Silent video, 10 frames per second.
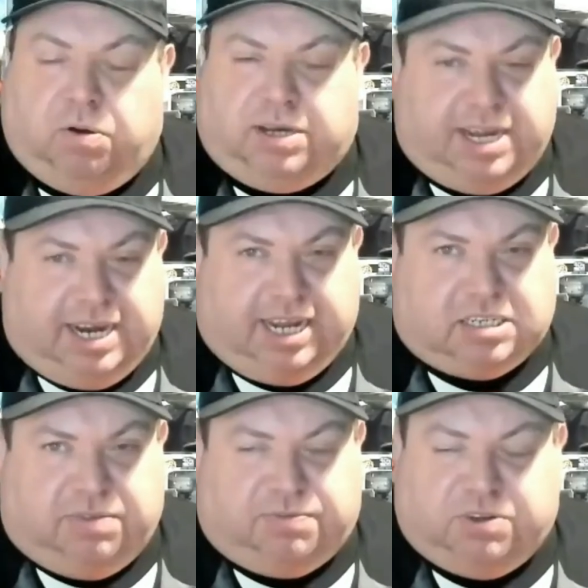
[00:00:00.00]
What
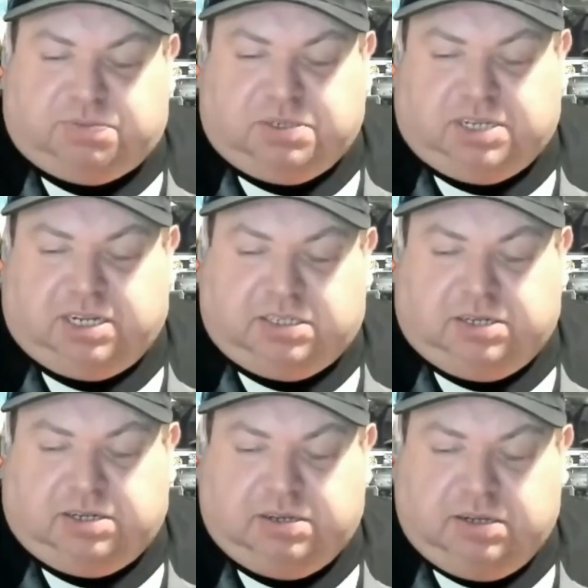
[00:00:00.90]
connects the first
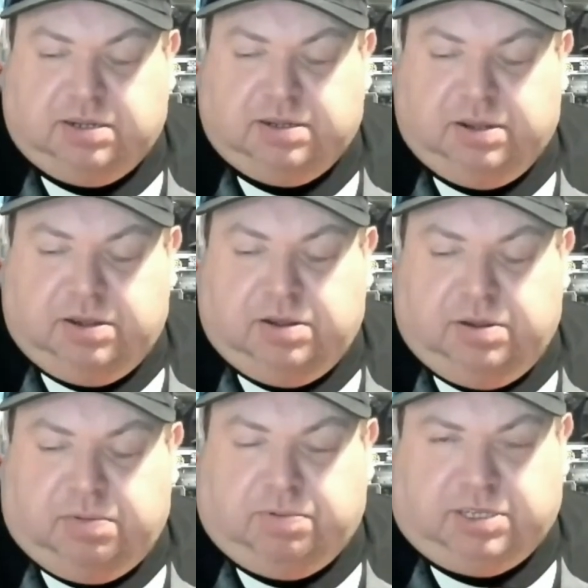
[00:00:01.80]
presenter
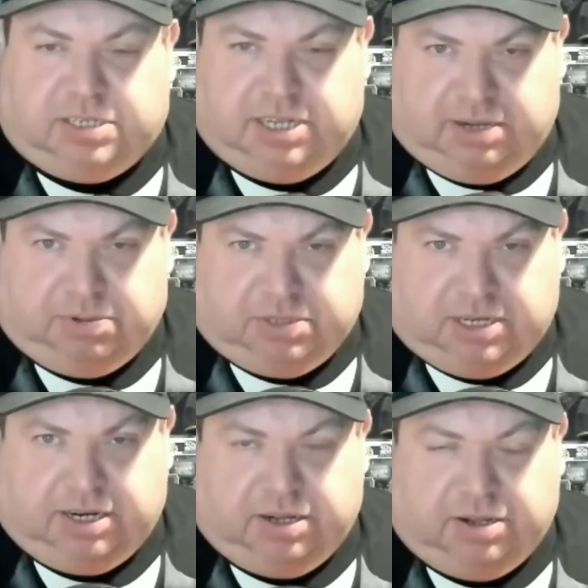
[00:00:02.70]
with the second
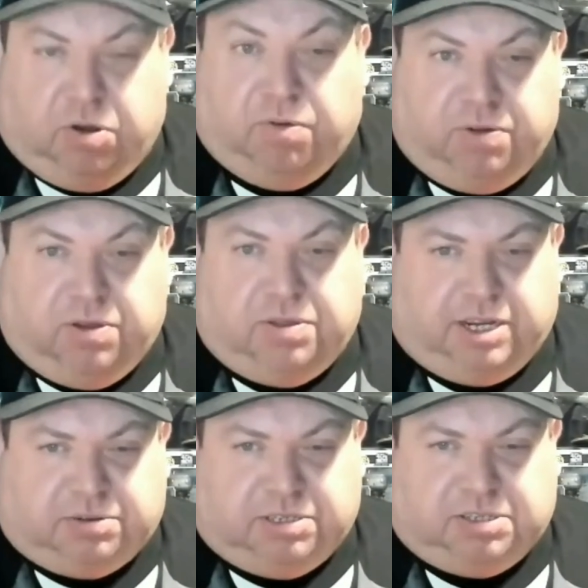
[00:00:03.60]
presenter other
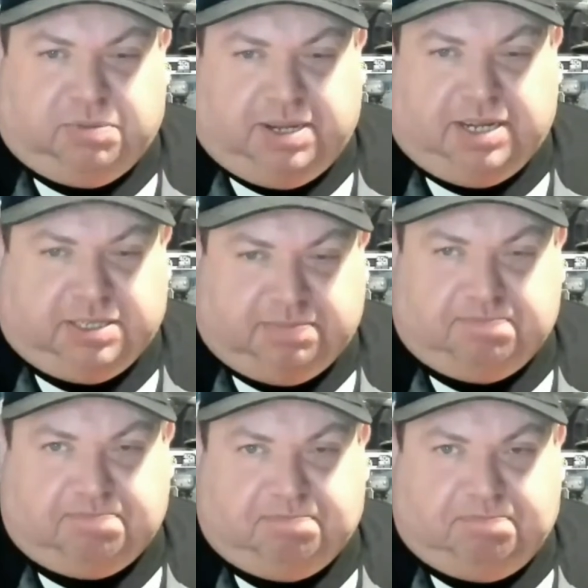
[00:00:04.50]
than Crystal Maze?